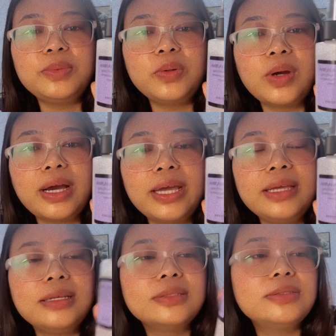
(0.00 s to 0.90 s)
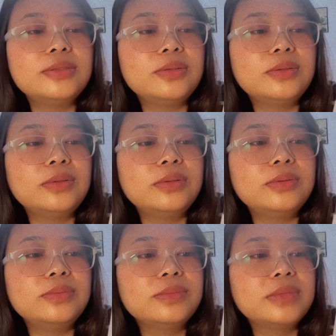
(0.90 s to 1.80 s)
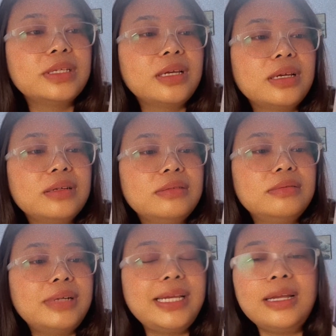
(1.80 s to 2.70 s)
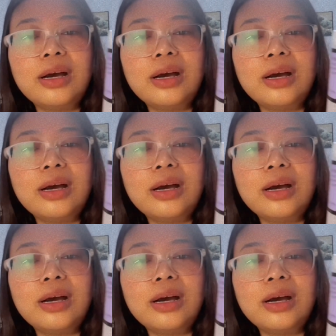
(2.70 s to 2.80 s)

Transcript: nungay. So right